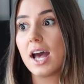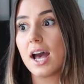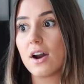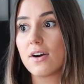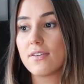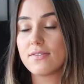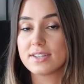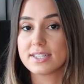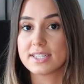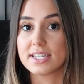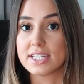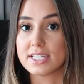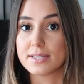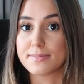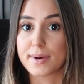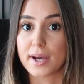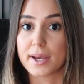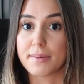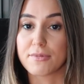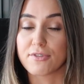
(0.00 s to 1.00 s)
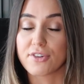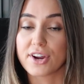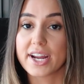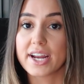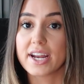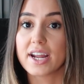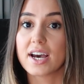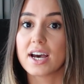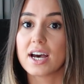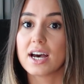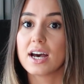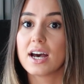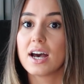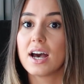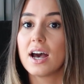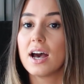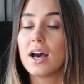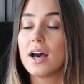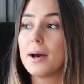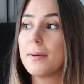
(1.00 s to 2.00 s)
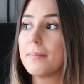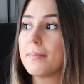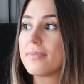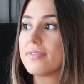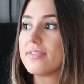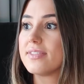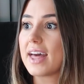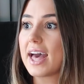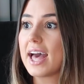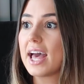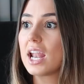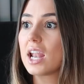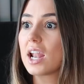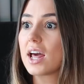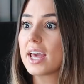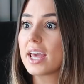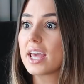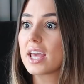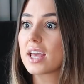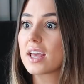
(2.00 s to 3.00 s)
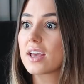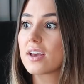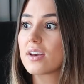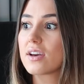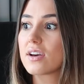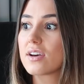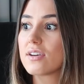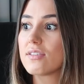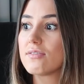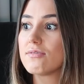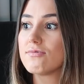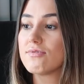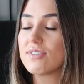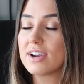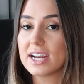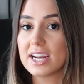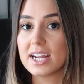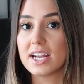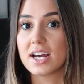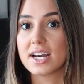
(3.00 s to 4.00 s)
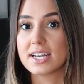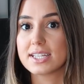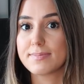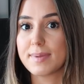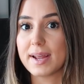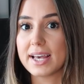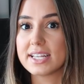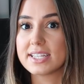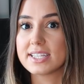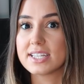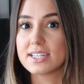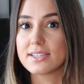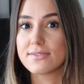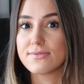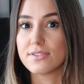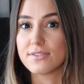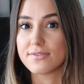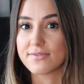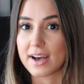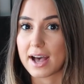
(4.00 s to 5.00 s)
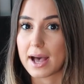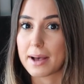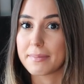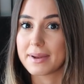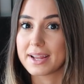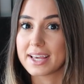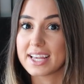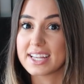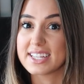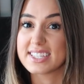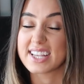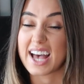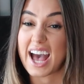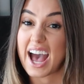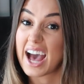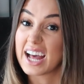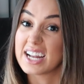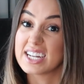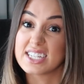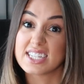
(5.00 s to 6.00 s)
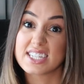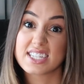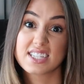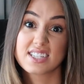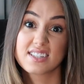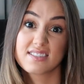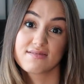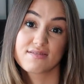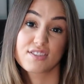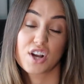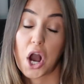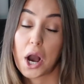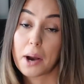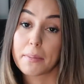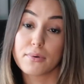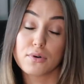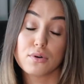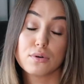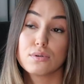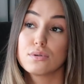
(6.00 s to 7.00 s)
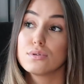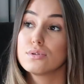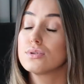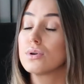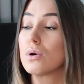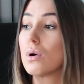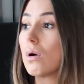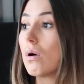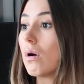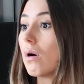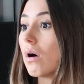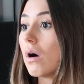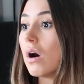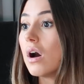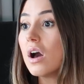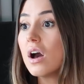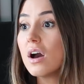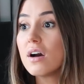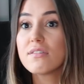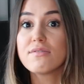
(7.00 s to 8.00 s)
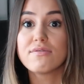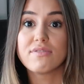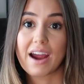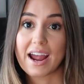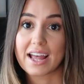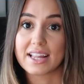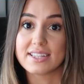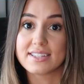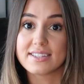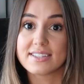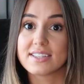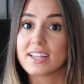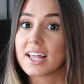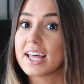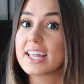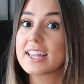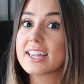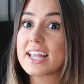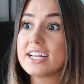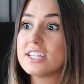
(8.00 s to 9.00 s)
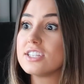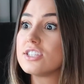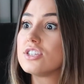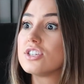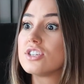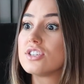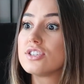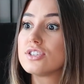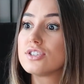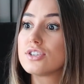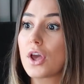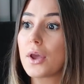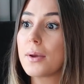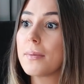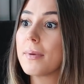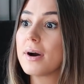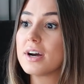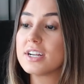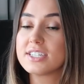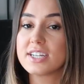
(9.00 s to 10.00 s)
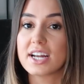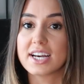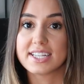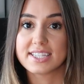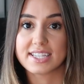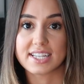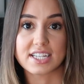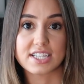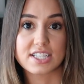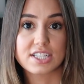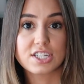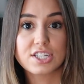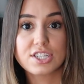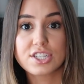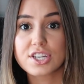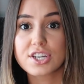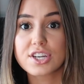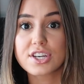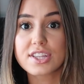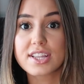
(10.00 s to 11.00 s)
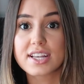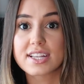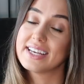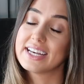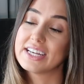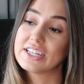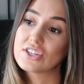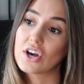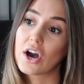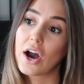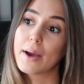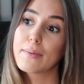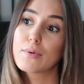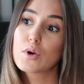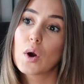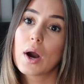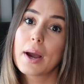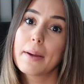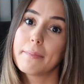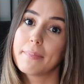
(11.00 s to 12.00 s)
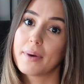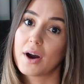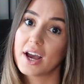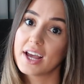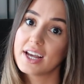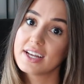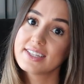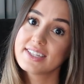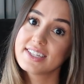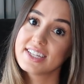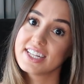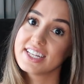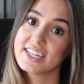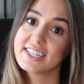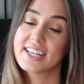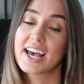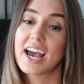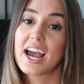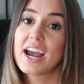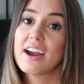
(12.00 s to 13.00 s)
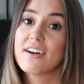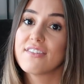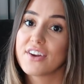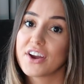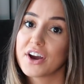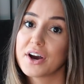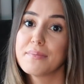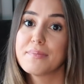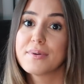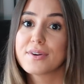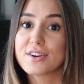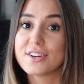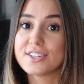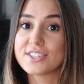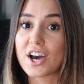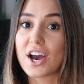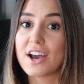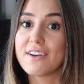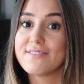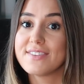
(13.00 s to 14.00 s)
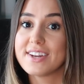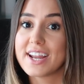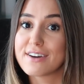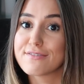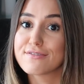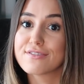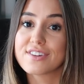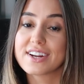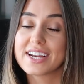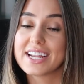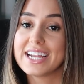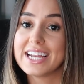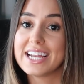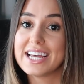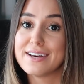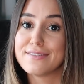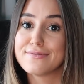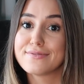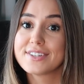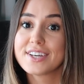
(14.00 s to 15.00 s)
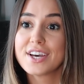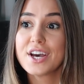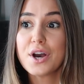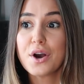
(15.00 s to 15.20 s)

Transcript: obviously Dubai Marina. They're like really nice places for families and couples or friends. Like, there's just so much nice things to do. I'm quite biased to this area because I've never really lived